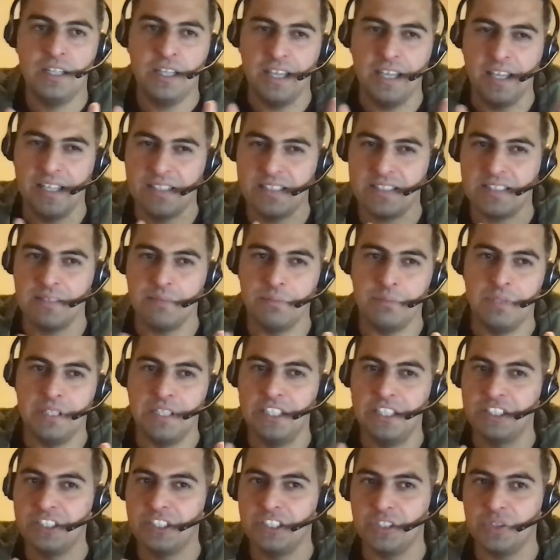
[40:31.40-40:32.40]
it's a
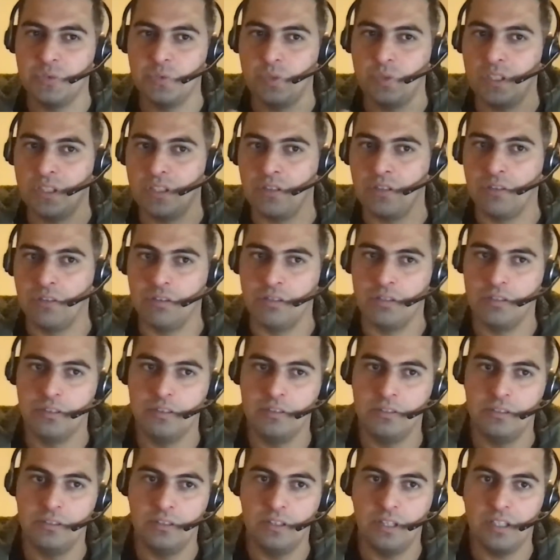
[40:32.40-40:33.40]
malicious one or
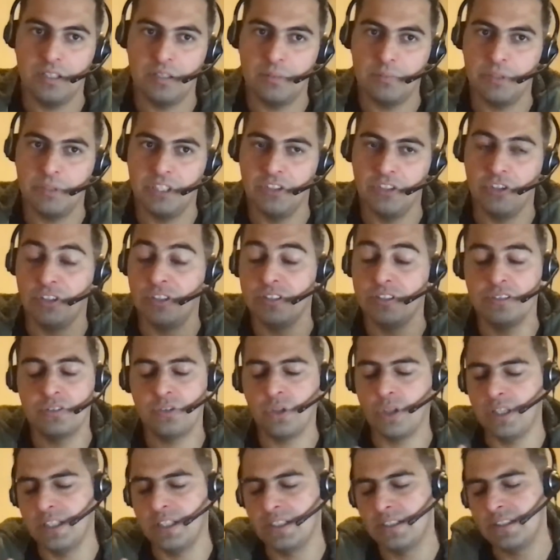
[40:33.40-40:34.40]
not a malicious,
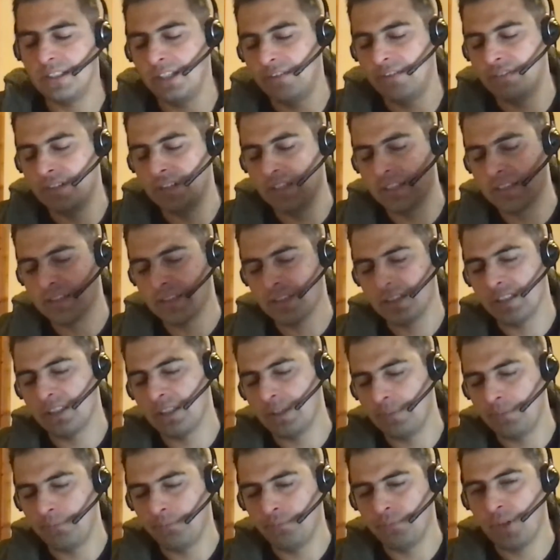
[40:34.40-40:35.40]
sorry, it's, if there is
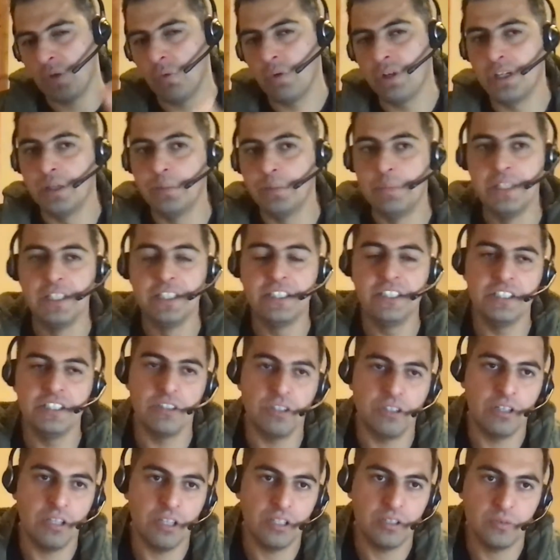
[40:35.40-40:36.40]
a vulnerability
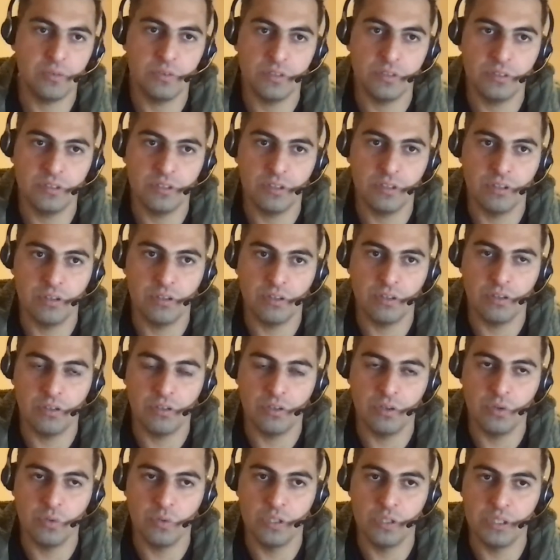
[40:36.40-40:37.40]
or not,
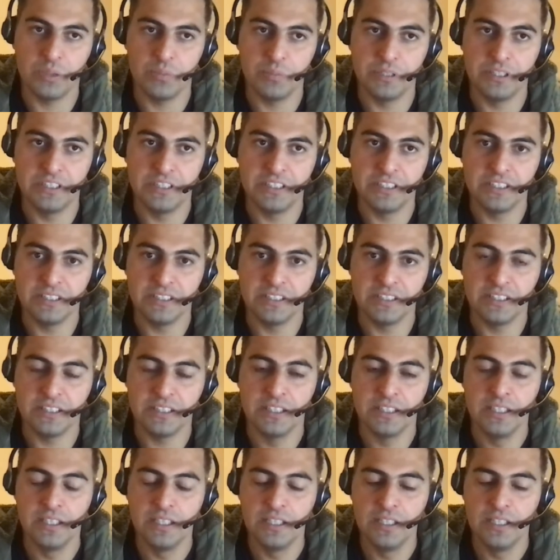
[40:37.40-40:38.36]
or no vulnerability there.